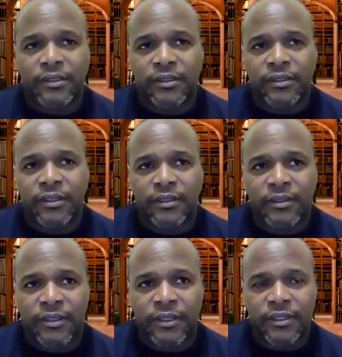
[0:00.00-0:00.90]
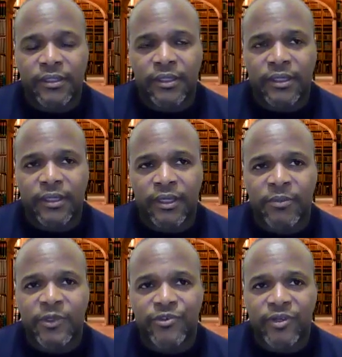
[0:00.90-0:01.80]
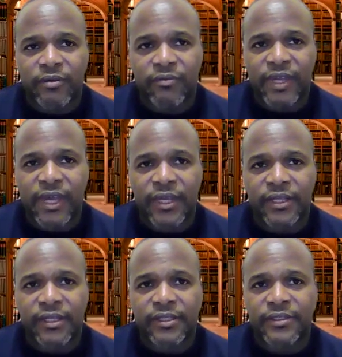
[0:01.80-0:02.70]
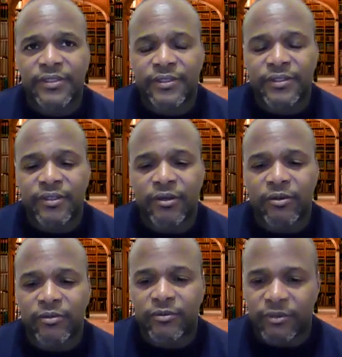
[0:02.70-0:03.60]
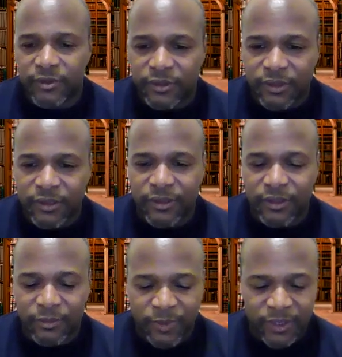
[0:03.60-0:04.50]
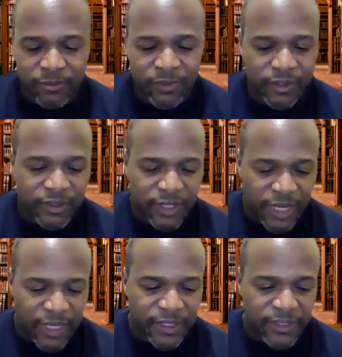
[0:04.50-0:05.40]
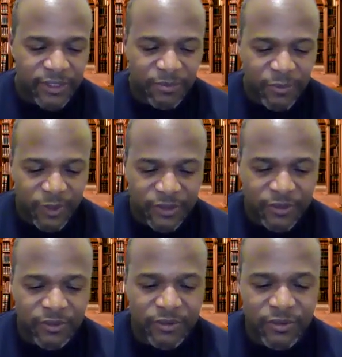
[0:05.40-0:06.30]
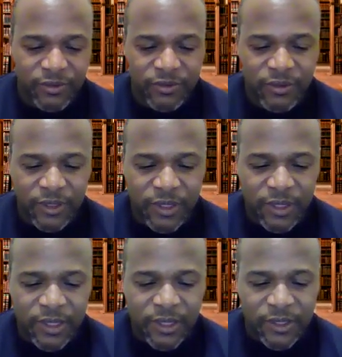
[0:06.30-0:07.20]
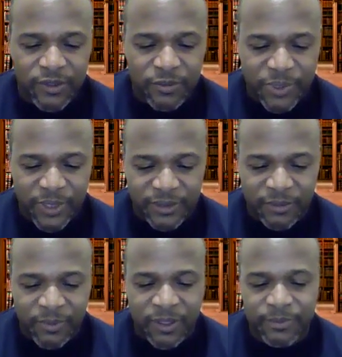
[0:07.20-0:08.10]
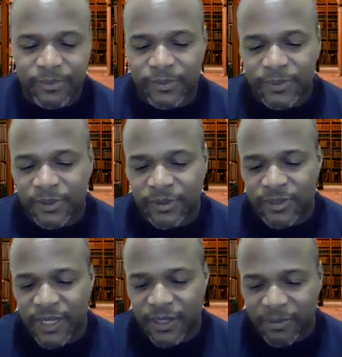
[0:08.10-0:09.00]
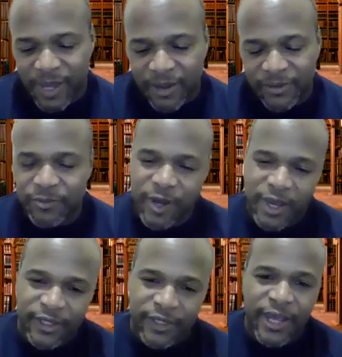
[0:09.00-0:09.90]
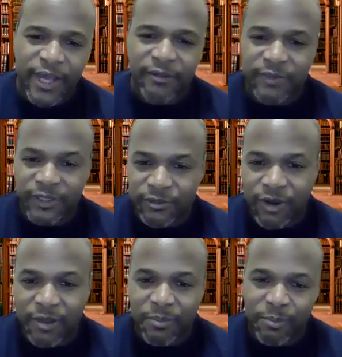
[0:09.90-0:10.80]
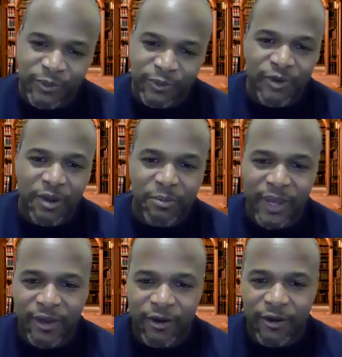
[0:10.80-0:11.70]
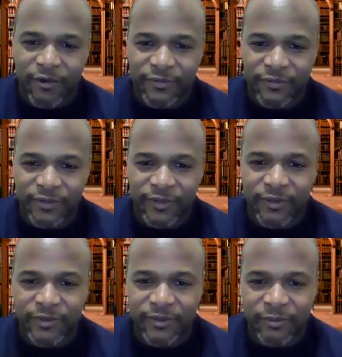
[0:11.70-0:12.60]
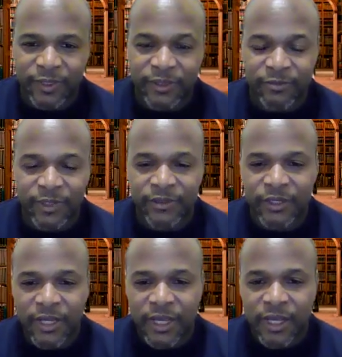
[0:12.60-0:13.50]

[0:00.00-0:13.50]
the imagery of that is, you know, when you're dating someone, you pick them up, you take them out, you wine and dine them, and you drop them back off. You know, we